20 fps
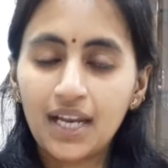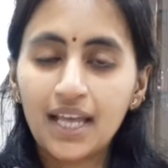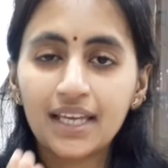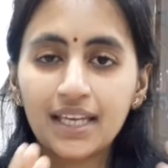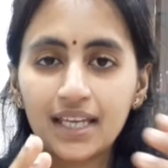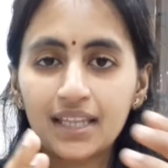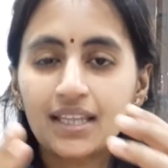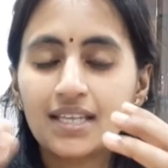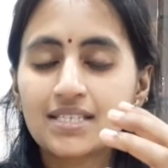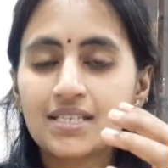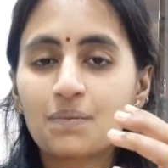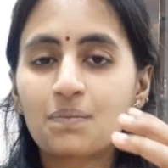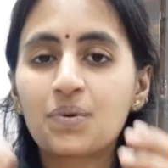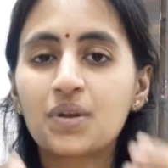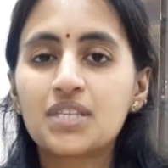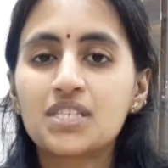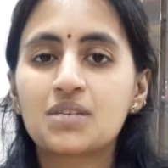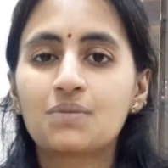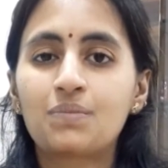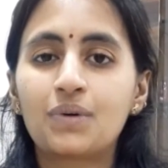Again, this is a
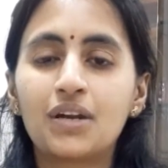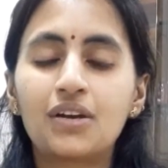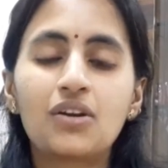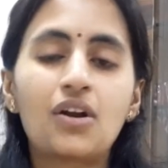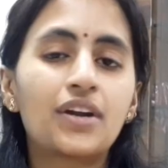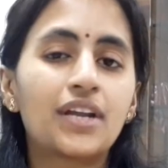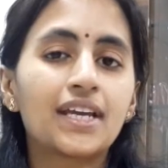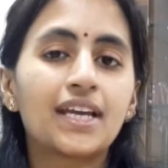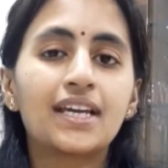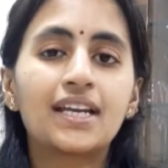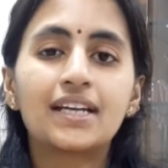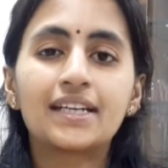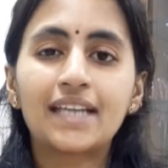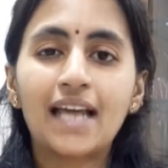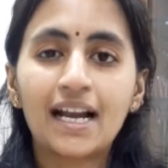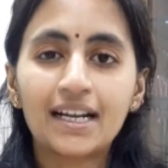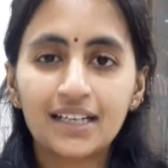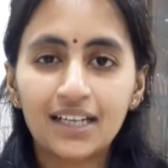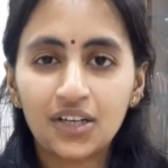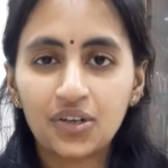principle, not again a
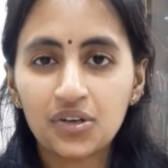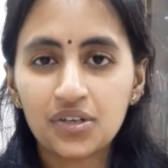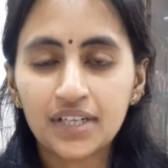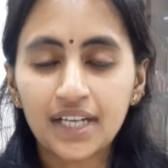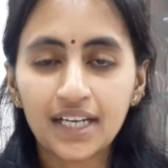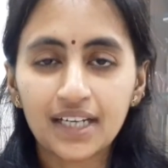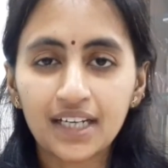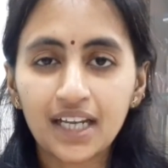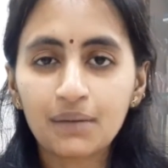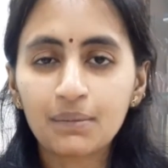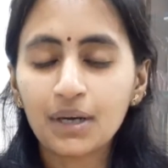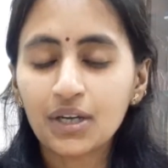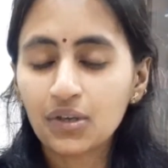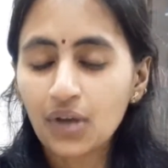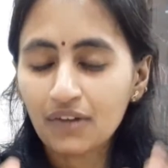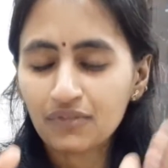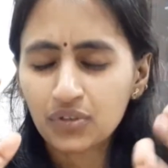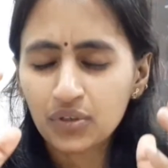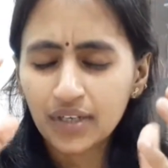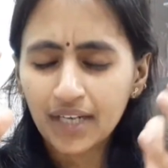tactic or technique, but you
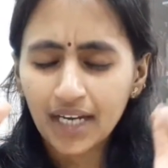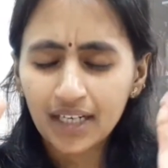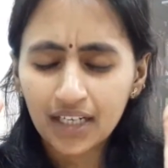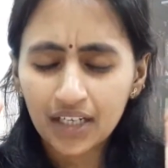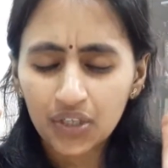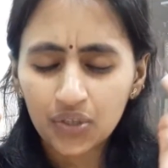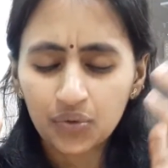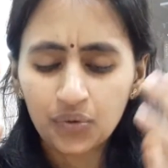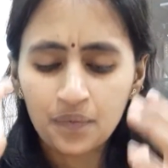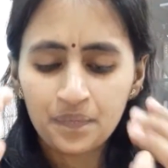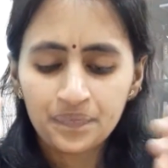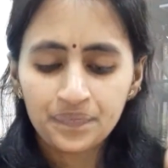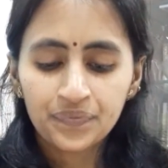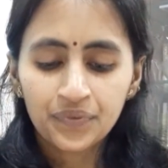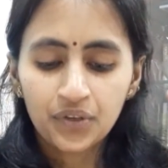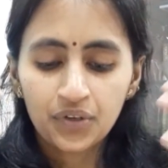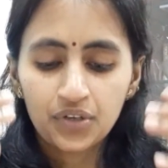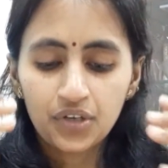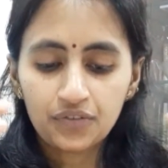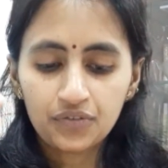have
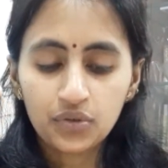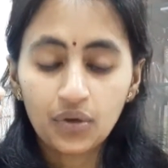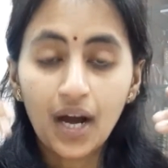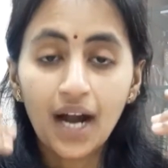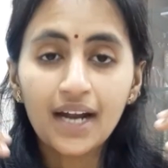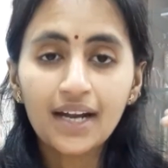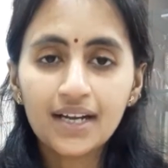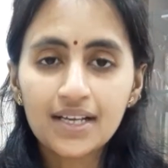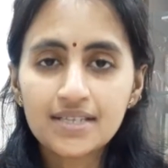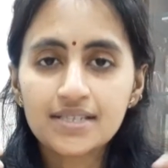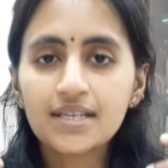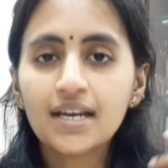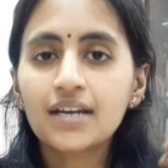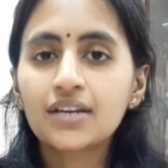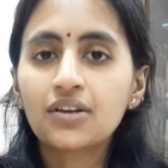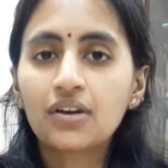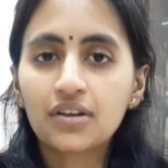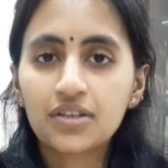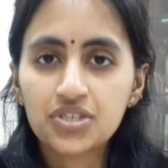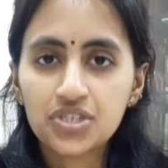to understand
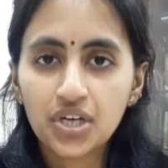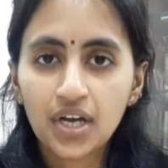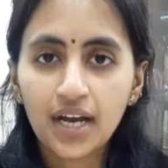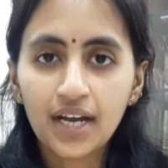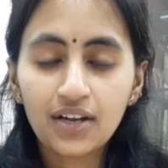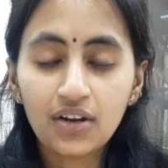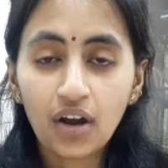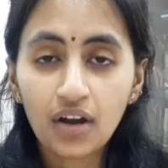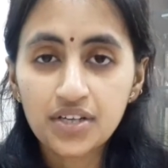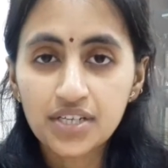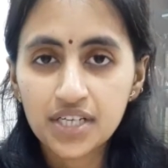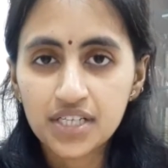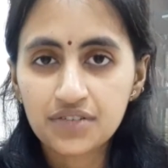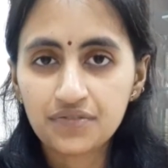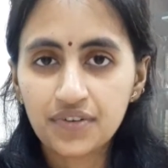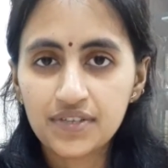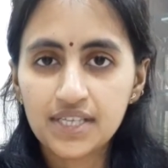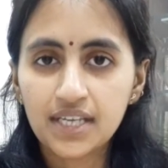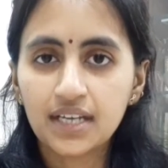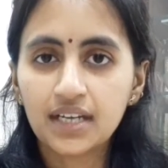your child, not just
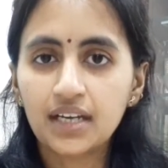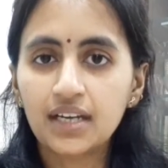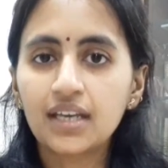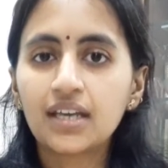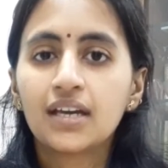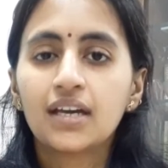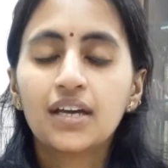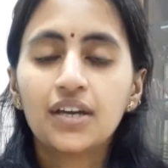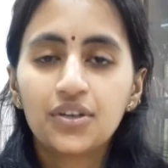physically.